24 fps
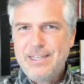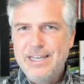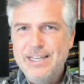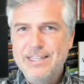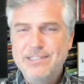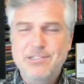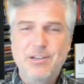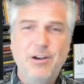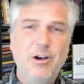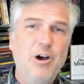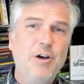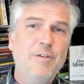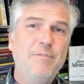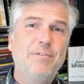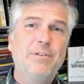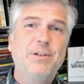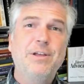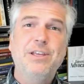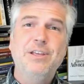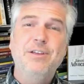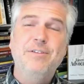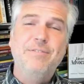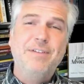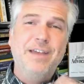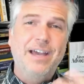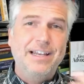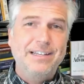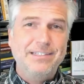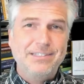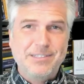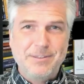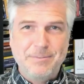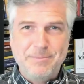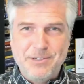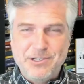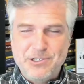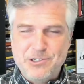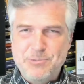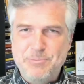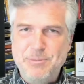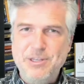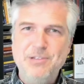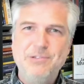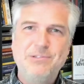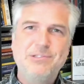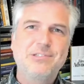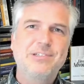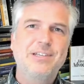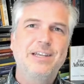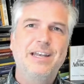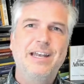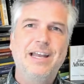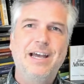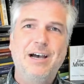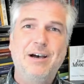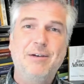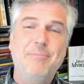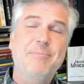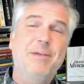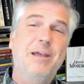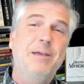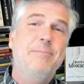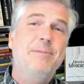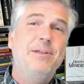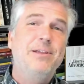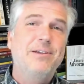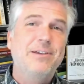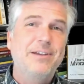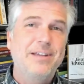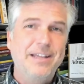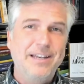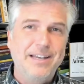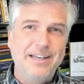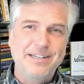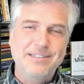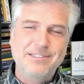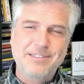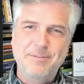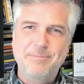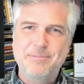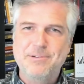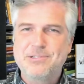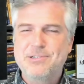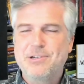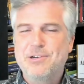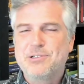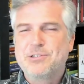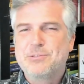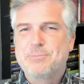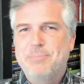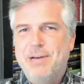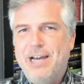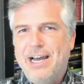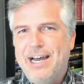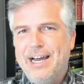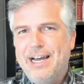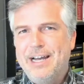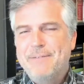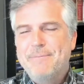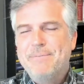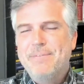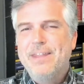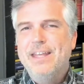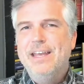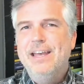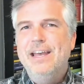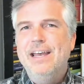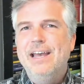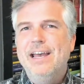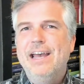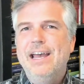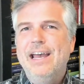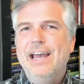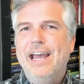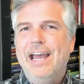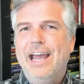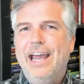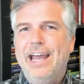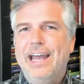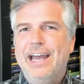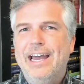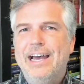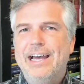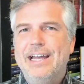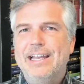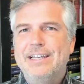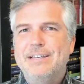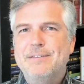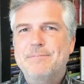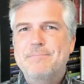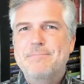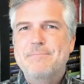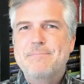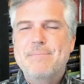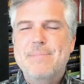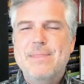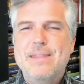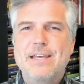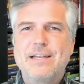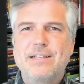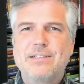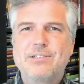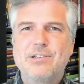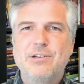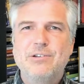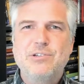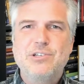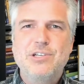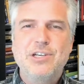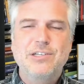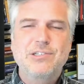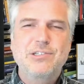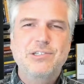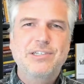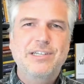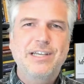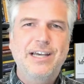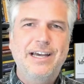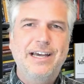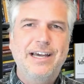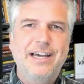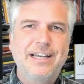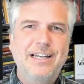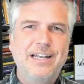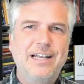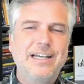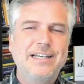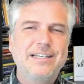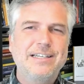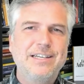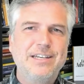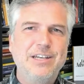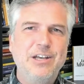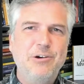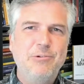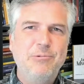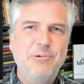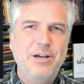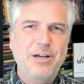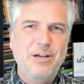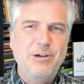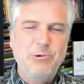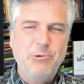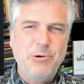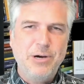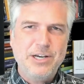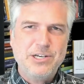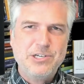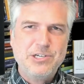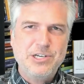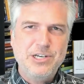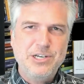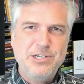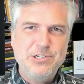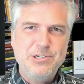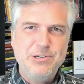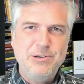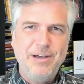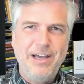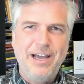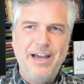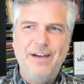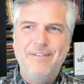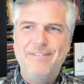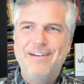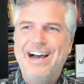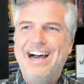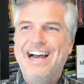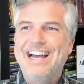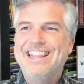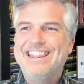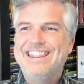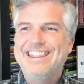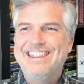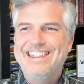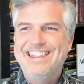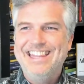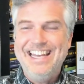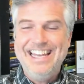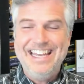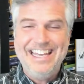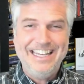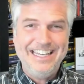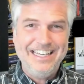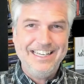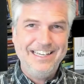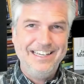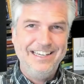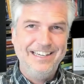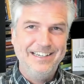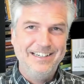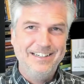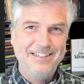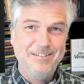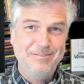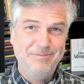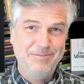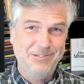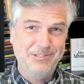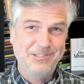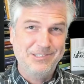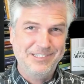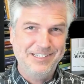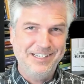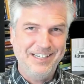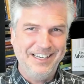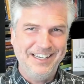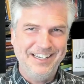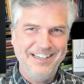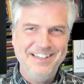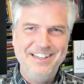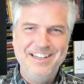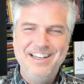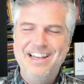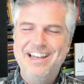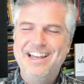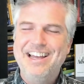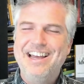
And so hopefully you've gotten some disputes sent out. Maybe you're getting some results back. And so just uh, I'd like to know what questions you have. I think we'll see.